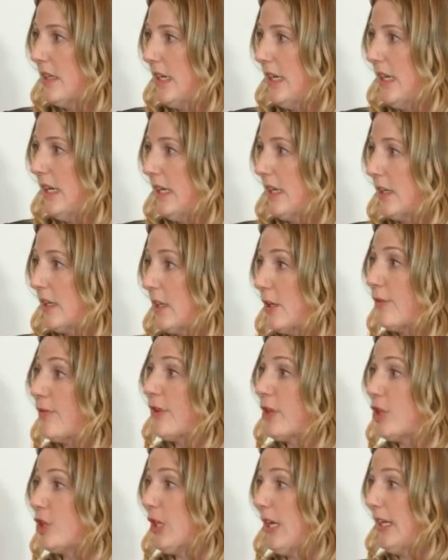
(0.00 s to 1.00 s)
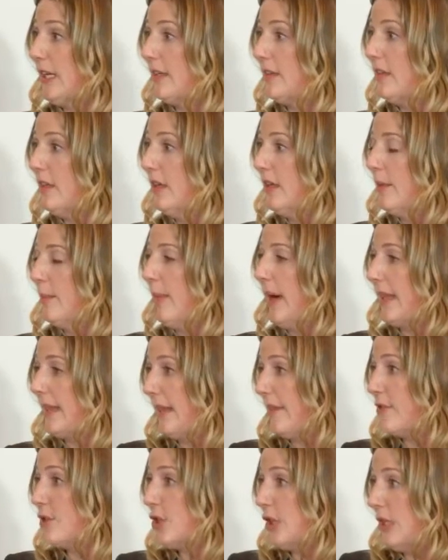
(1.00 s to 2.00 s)
in conversion by
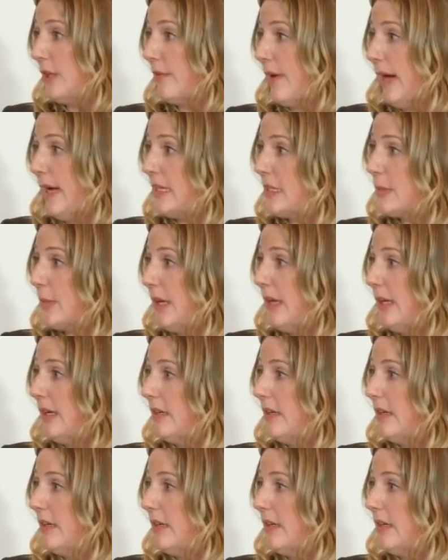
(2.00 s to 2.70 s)
leveraging Aurasma.